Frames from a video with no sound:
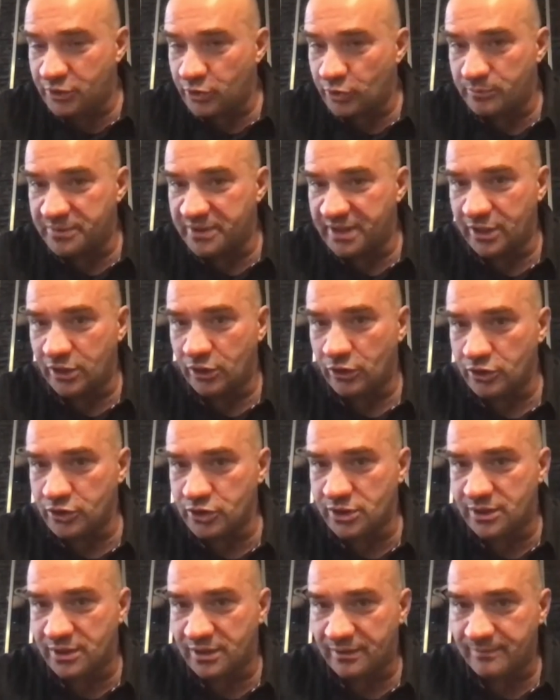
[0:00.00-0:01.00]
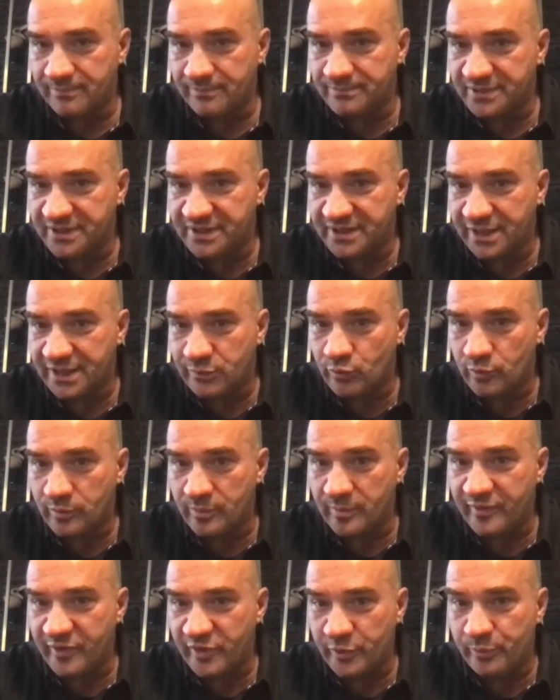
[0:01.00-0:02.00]
your psychological state would
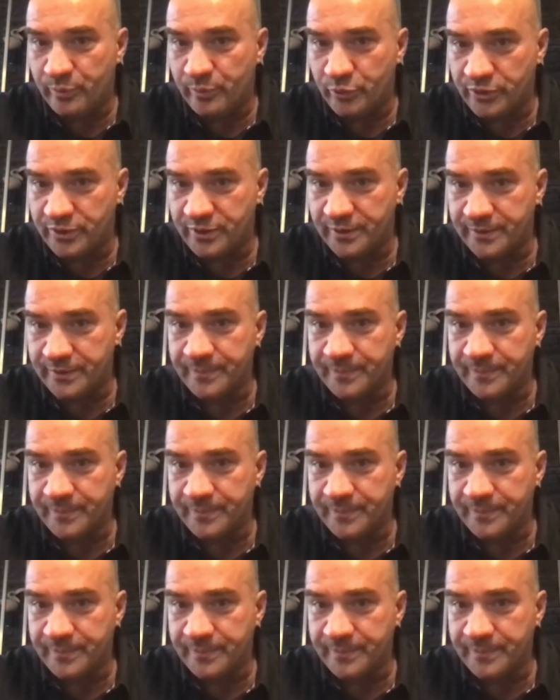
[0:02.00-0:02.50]
be very important.